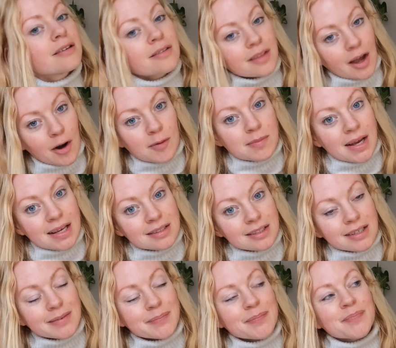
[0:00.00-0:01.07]
they're
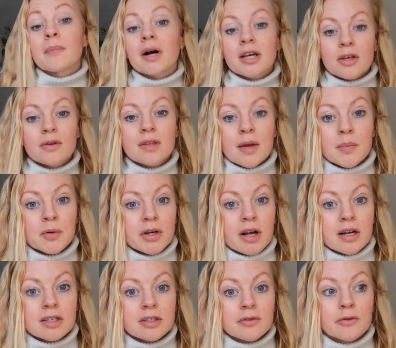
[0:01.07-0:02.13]
amazing. But I use their
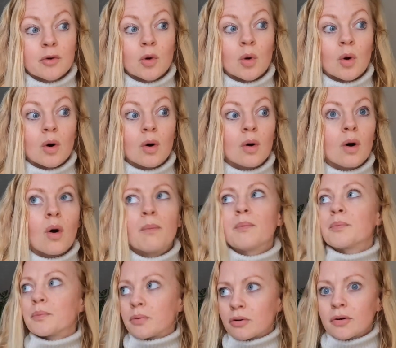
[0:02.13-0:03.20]
product for
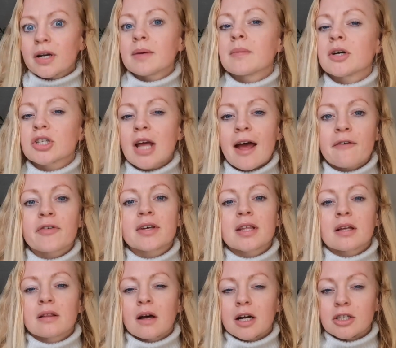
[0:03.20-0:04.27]
pretty much
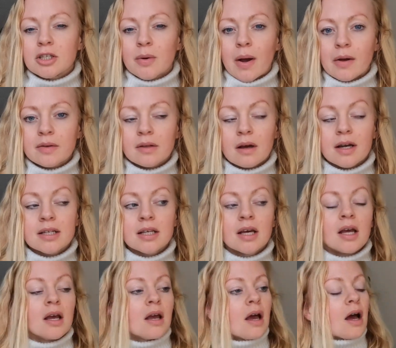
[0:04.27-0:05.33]
everything that I do outside.
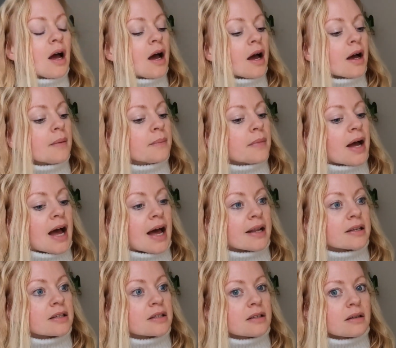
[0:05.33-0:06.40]

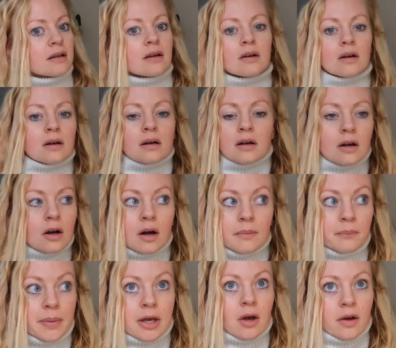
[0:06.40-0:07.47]
And
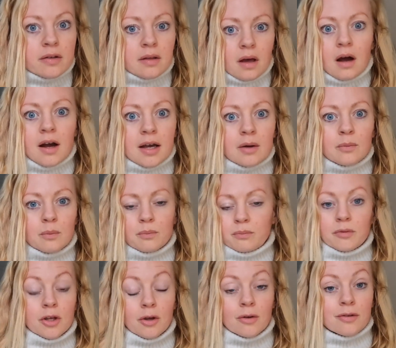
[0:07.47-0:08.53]
because I
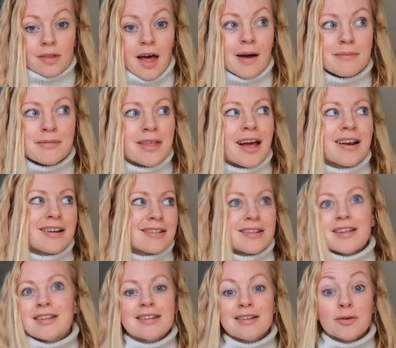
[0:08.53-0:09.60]
use them, then
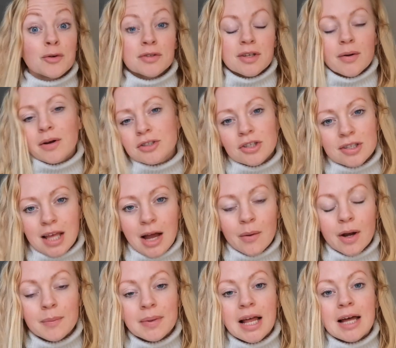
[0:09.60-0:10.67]
this is also just how
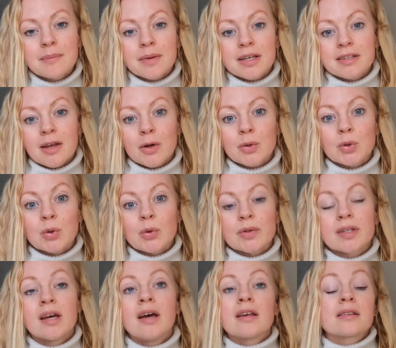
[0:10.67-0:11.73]
I plan my cycle
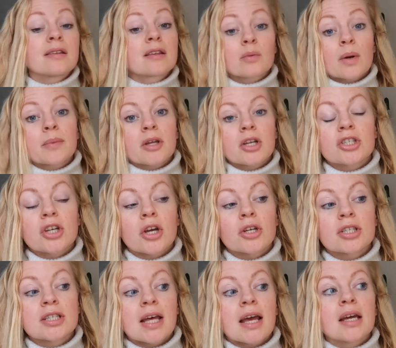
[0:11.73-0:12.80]
tours. So this is what I'm show you
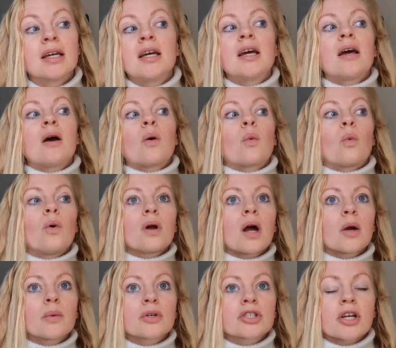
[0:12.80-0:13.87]
today. What
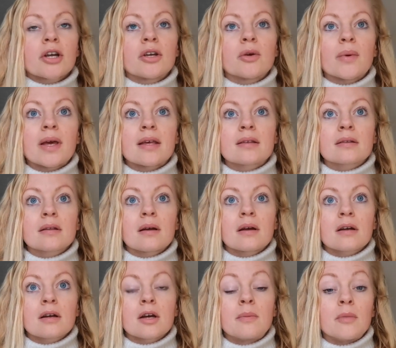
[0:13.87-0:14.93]
I will show you is
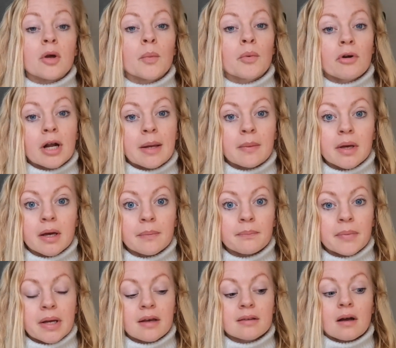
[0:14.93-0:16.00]
Komoot Premium,
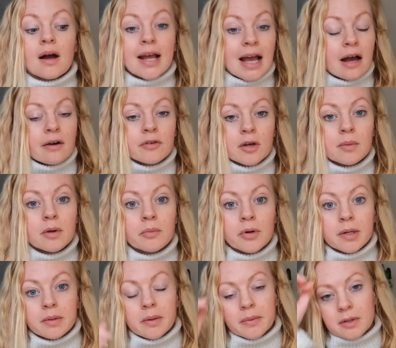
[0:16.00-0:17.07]
because I have Komoot
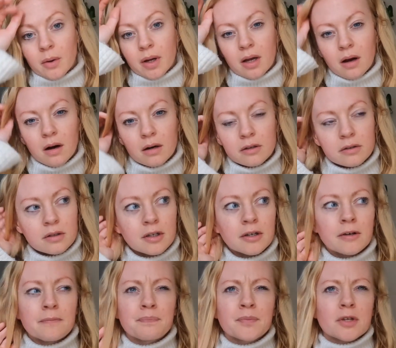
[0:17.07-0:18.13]
Premium, so I can't
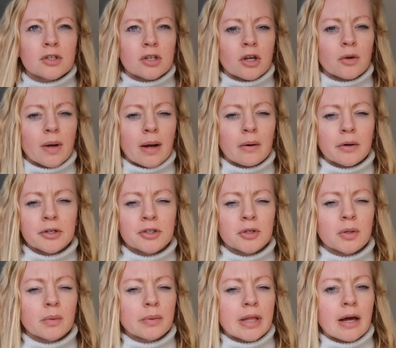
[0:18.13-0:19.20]
show you how I
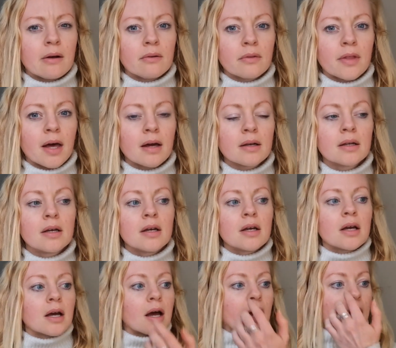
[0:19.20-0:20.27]
do it without that.
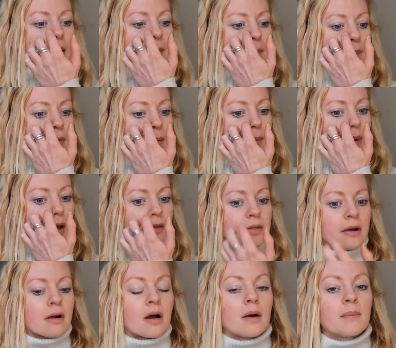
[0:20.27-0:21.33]
But
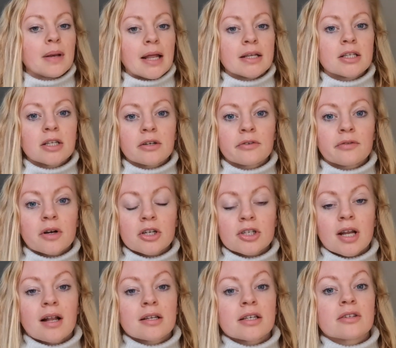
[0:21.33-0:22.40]
there are plenty of
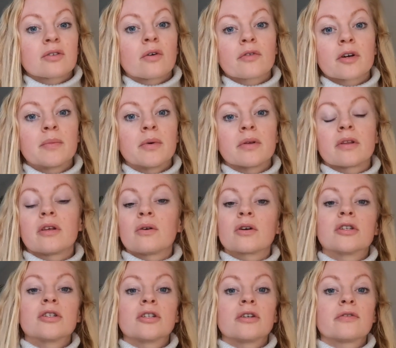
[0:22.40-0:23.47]
functionalities of Komoot that you
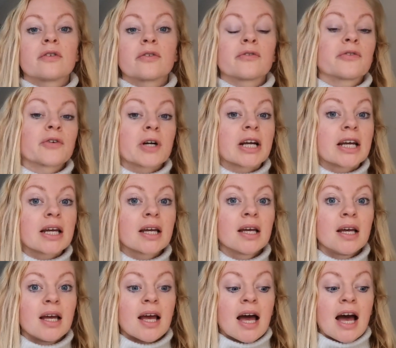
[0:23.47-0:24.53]
can do for free,
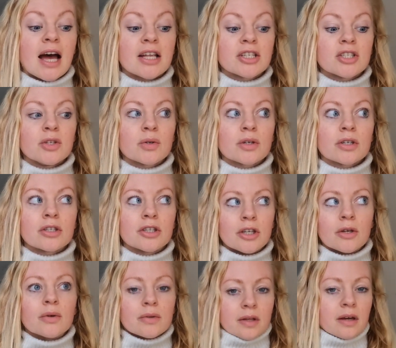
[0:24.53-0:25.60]
and you could
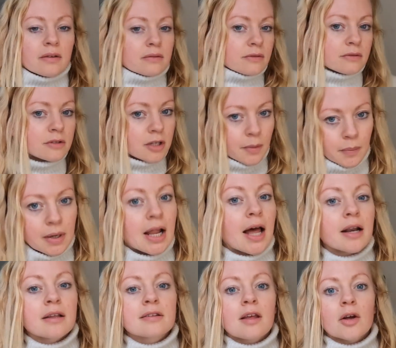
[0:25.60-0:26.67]
use it to
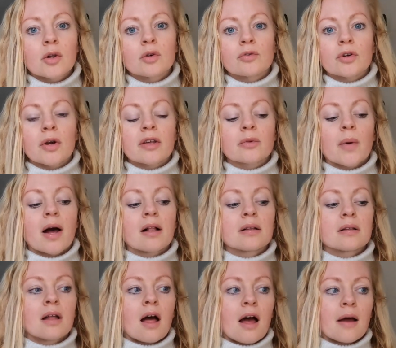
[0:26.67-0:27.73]
plan a cycle route as
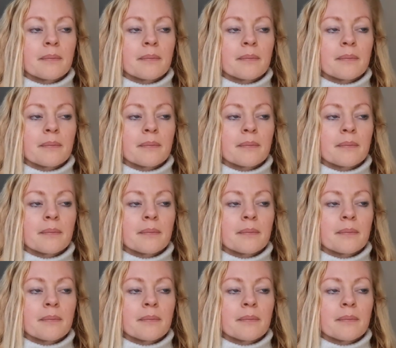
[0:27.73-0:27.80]
well.